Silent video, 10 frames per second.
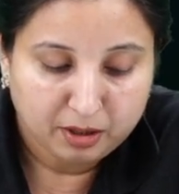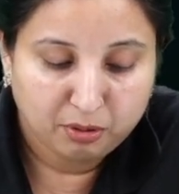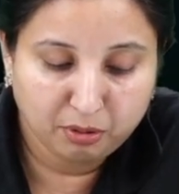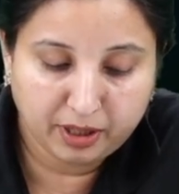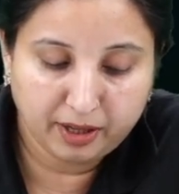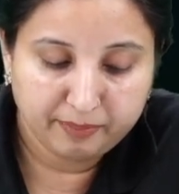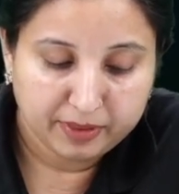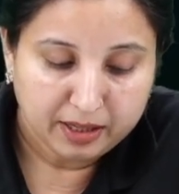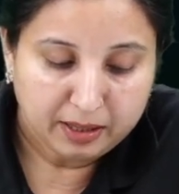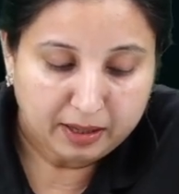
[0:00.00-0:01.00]
Okay.
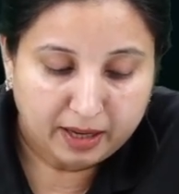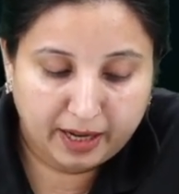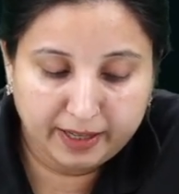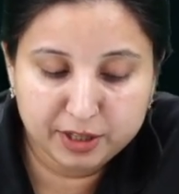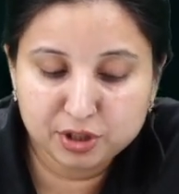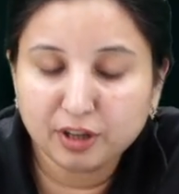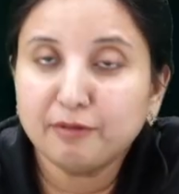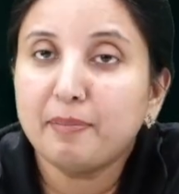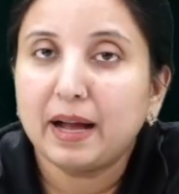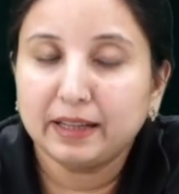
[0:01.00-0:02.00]
Addition
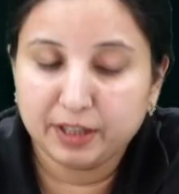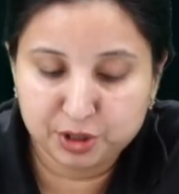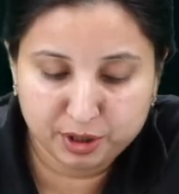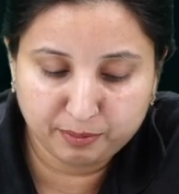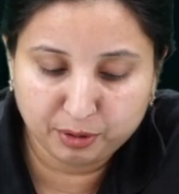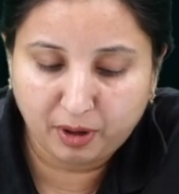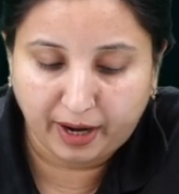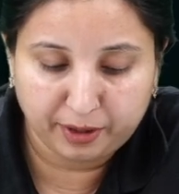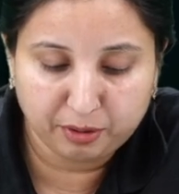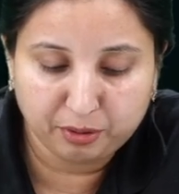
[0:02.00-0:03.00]
of magnesium to
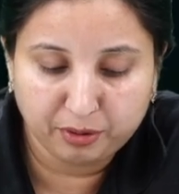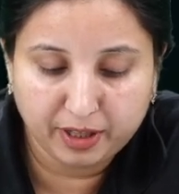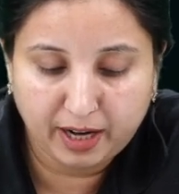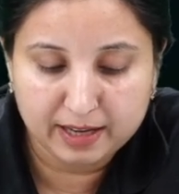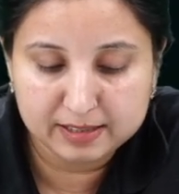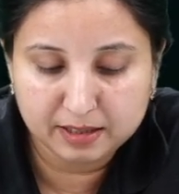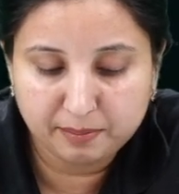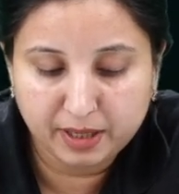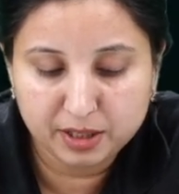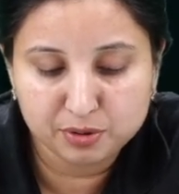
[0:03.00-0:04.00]
hydrochloric acid
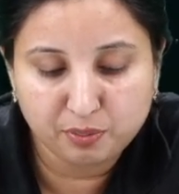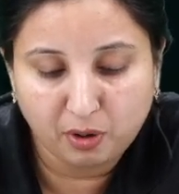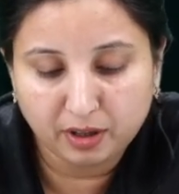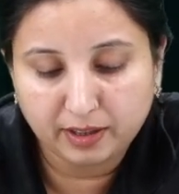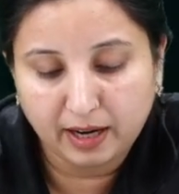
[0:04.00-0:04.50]
means what?